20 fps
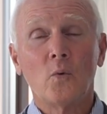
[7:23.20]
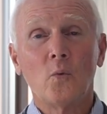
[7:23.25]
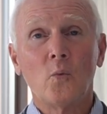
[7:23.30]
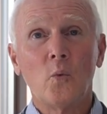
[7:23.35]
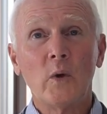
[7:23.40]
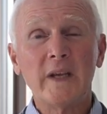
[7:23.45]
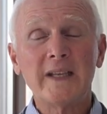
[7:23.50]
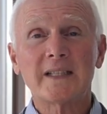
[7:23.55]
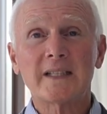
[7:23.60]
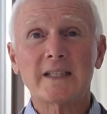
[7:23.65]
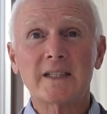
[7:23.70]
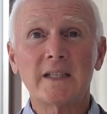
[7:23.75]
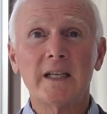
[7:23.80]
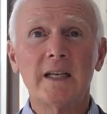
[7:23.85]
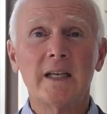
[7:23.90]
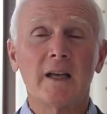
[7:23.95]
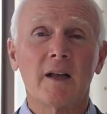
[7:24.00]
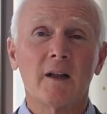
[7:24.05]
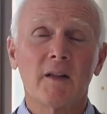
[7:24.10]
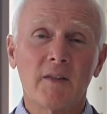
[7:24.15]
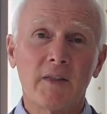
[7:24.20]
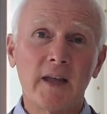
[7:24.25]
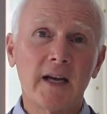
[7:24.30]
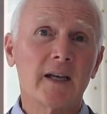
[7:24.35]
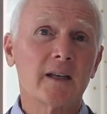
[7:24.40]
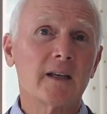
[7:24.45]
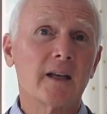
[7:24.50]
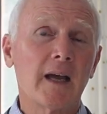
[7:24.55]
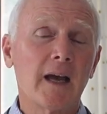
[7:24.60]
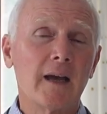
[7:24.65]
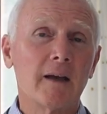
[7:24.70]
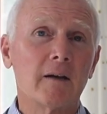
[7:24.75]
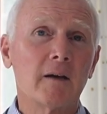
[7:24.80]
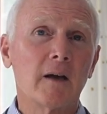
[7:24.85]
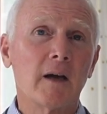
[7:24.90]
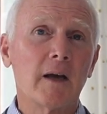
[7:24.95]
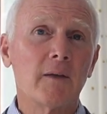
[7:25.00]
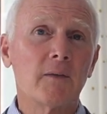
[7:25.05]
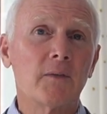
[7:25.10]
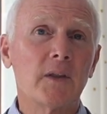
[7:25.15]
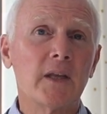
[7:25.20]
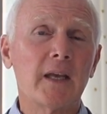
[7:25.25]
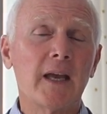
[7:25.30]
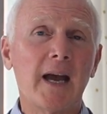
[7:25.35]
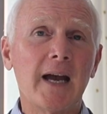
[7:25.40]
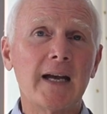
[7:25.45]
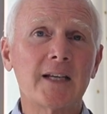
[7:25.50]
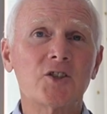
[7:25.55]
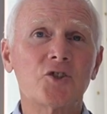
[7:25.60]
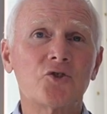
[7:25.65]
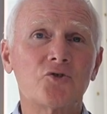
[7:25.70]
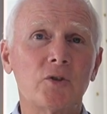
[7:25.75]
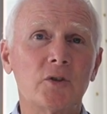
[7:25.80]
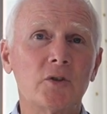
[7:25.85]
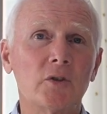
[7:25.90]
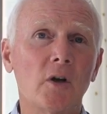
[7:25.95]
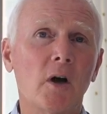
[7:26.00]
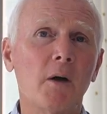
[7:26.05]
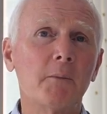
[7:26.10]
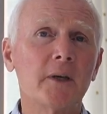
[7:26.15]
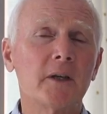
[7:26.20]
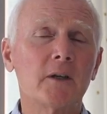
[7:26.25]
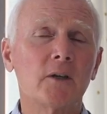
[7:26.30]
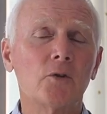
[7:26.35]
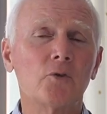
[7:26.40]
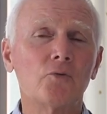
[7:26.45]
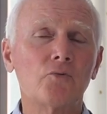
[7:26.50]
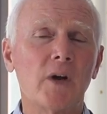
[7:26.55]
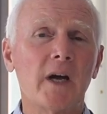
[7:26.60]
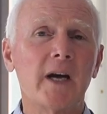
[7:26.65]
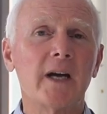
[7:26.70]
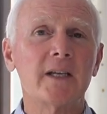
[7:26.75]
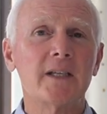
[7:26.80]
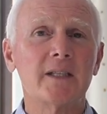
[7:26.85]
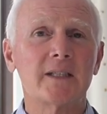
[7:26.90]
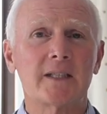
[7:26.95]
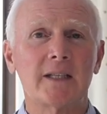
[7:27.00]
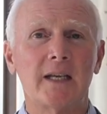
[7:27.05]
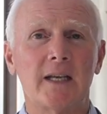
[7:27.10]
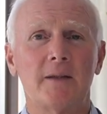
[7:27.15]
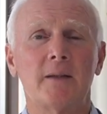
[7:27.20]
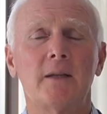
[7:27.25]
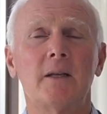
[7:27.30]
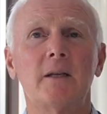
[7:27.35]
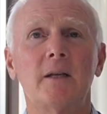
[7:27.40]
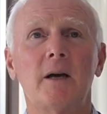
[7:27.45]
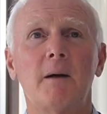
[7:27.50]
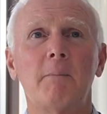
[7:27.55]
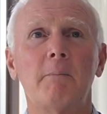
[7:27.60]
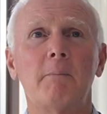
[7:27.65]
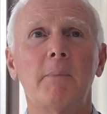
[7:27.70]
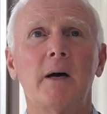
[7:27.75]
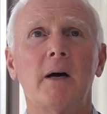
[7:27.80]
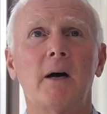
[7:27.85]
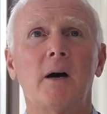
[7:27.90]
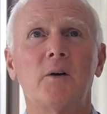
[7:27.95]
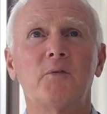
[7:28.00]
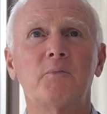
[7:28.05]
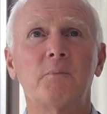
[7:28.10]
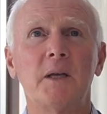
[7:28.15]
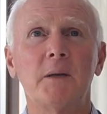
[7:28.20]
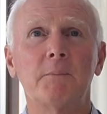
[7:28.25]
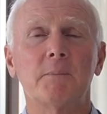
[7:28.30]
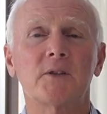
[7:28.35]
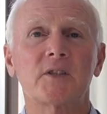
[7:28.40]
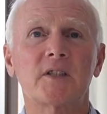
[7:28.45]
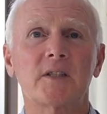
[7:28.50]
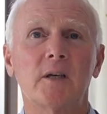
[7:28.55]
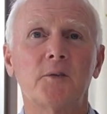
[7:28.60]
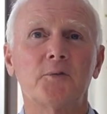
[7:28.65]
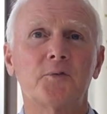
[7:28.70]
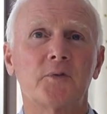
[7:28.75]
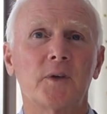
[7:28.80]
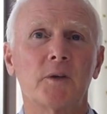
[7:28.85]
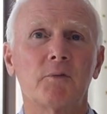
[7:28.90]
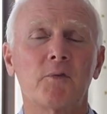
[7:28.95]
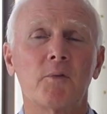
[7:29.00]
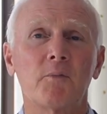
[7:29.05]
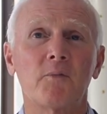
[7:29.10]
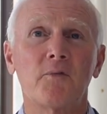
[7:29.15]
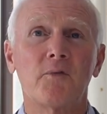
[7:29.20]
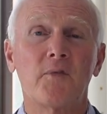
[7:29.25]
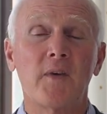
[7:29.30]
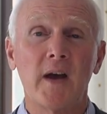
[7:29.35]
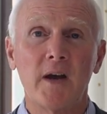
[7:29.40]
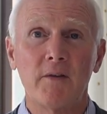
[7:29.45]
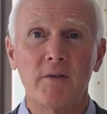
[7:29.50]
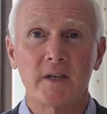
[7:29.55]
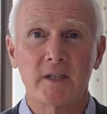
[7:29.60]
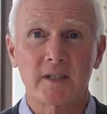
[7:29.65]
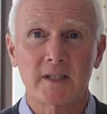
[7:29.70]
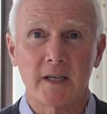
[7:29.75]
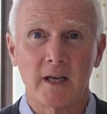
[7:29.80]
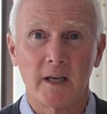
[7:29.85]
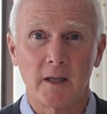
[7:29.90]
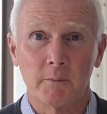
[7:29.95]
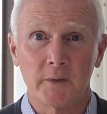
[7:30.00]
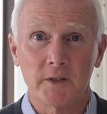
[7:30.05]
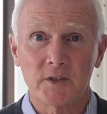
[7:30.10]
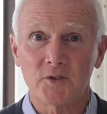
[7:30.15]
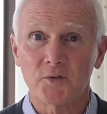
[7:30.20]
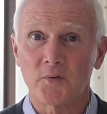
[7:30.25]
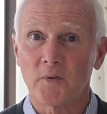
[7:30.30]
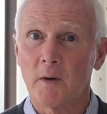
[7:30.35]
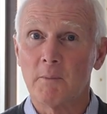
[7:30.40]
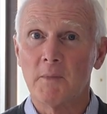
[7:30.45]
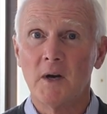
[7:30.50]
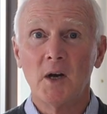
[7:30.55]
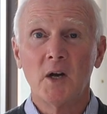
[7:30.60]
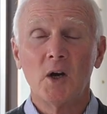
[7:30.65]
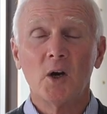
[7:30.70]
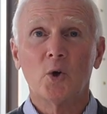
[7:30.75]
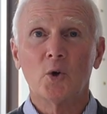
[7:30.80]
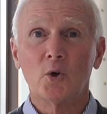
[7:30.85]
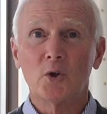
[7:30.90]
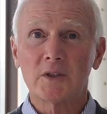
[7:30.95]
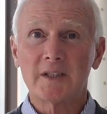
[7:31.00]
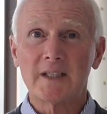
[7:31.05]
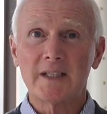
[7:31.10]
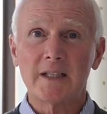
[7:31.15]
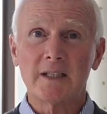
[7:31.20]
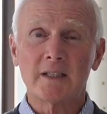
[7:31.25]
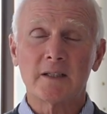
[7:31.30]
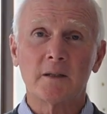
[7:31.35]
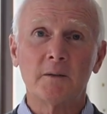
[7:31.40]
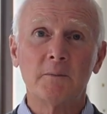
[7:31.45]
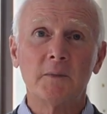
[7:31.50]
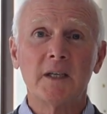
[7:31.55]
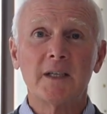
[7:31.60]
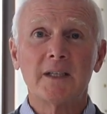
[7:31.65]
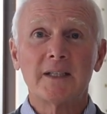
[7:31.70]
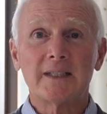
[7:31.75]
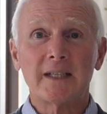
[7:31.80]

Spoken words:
we see that the astronomical rise in the number of people suffering from various ailments, from autism,